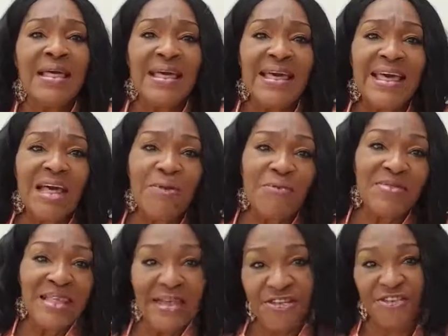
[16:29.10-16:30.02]
Help
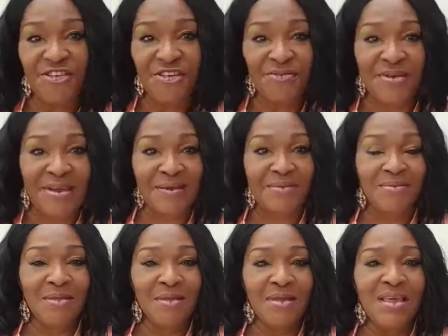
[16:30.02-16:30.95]
Nigeria.
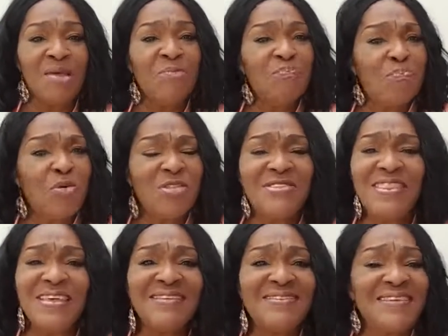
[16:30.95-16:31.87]
Put
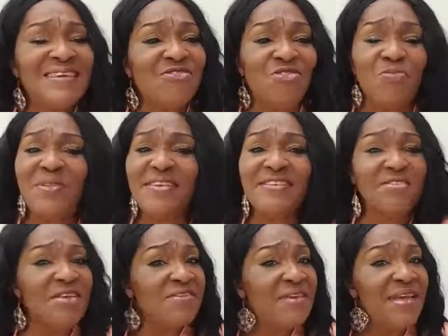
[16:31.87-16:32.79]
things into place. It
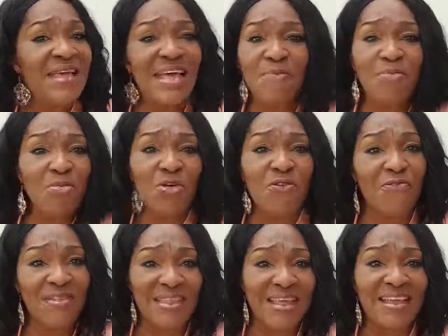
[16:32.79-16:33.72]
doesn't happen
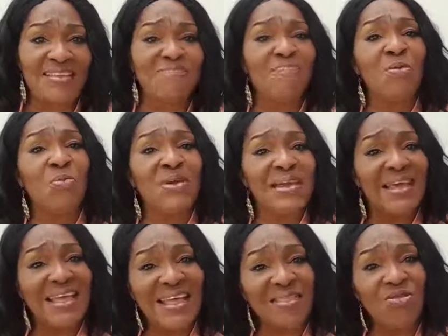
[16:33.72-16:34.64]
overnight, but we
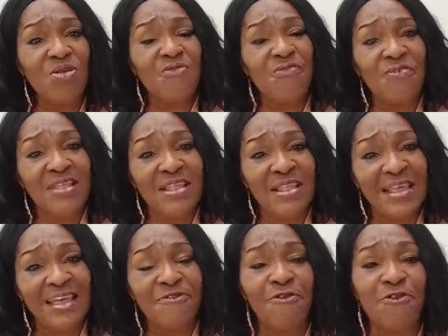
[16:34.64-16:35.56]
cannot for the
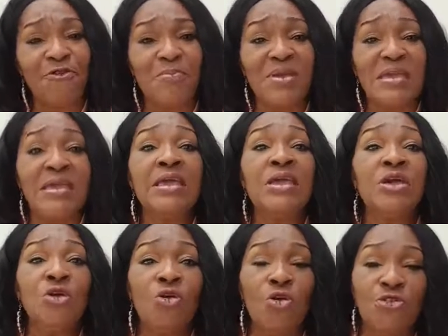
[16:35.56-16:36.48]
life of me
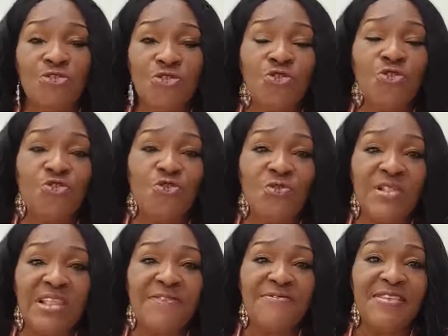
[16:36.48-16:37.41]
continue to
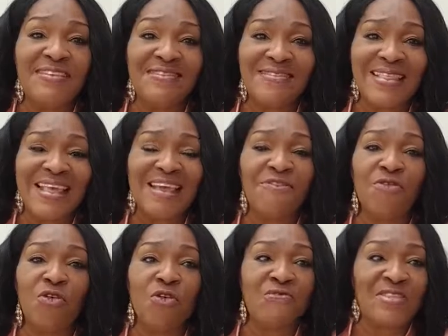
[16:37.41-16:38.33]
live this life
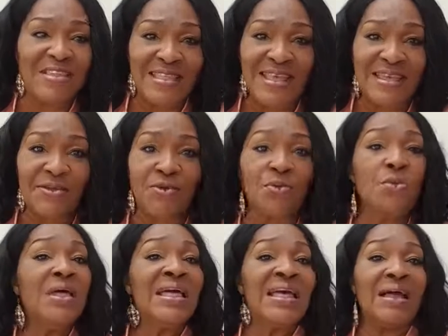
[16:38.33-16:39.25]
of denial,
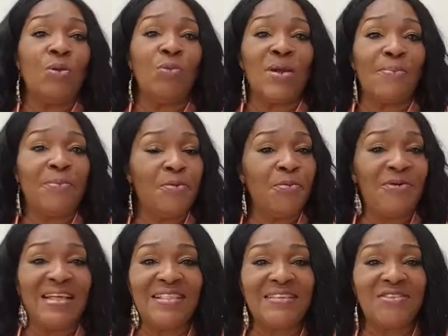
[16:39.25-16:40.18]
and where people
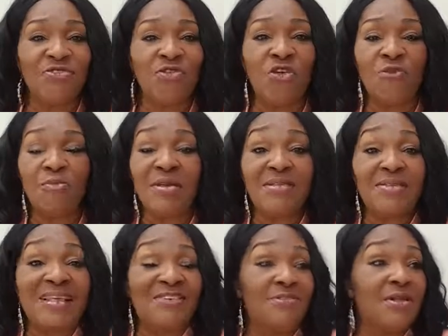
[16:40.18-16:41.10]
get into government,
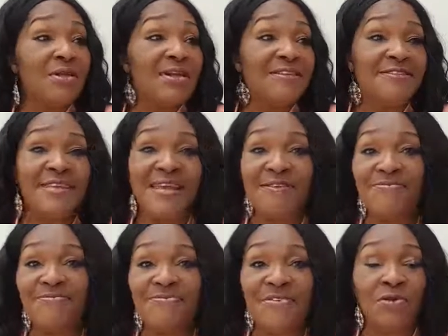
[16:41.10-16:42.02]
as long as they
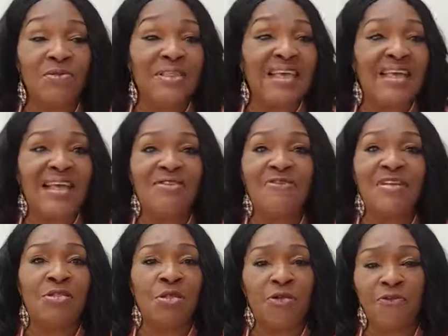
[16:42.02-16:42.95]
feel they have
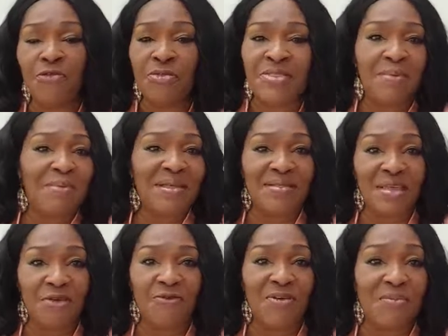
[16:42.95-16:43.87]
enough for them and
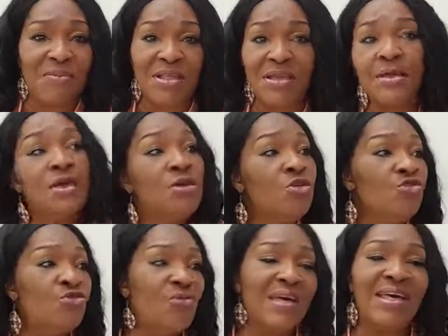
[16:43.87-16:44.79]
their family,
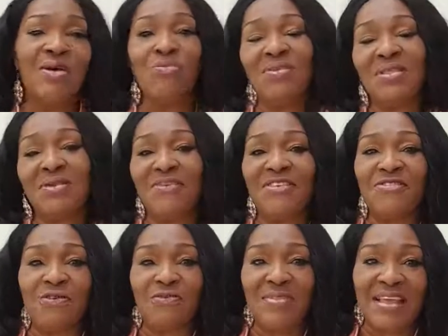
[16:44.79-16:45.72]
to hell with the
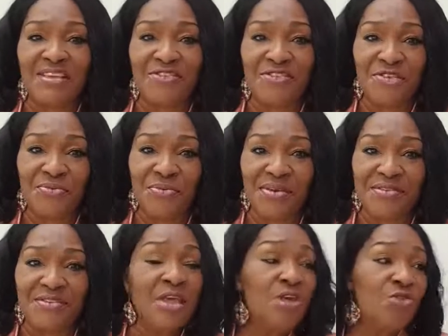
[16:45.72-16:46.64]
rest of
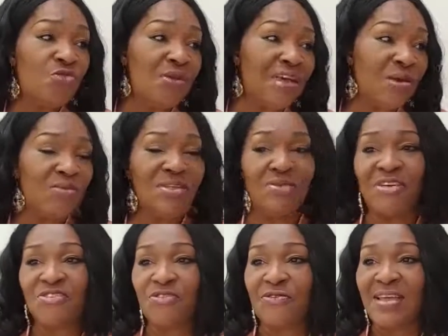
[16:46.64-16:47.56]
Nigerians, to hell with the
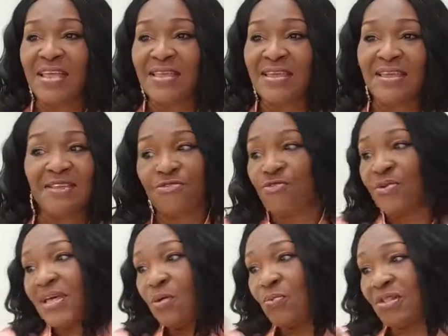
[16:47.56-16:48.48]
rest of Ghanaians, to
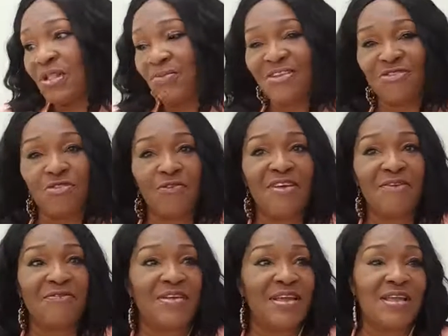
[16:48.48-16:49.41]
hell with the rest of
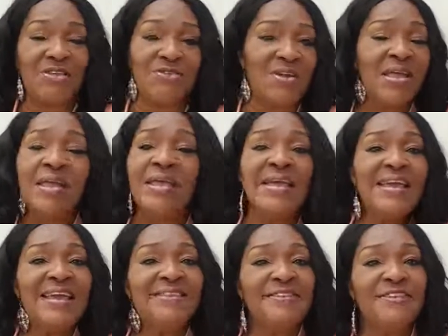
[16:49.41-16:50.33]
Africa.
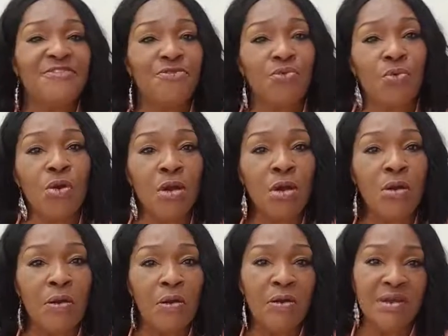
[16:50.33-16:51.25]
It is
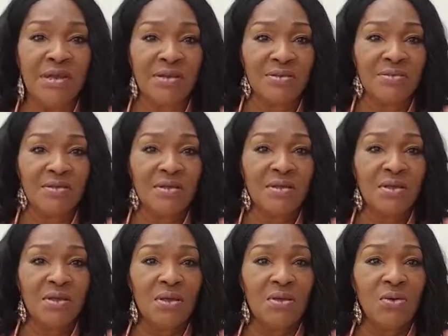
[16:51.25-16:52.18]
wrong.
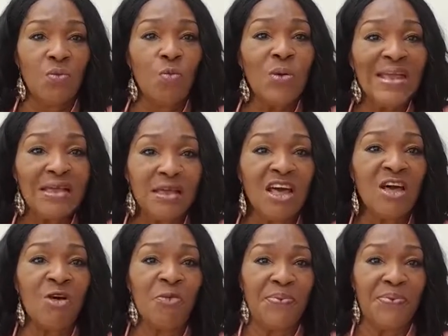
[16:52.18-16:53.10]
Wake
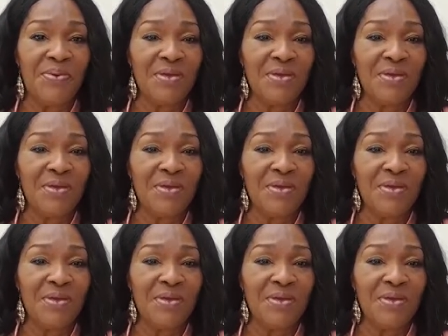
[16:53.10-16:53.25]
up.